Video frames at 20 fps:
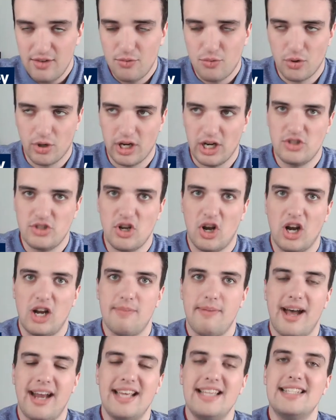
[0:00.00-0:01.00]
we're going to talk
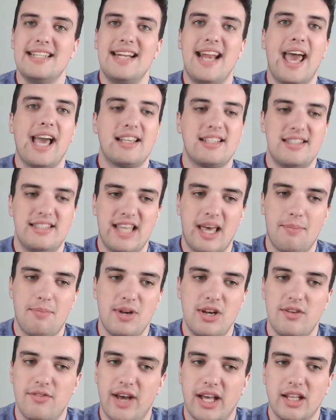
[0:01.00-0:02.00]
about his next step
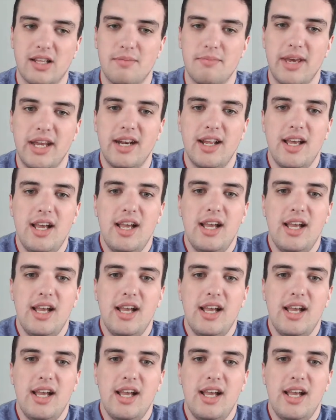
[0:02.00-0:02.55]
in development,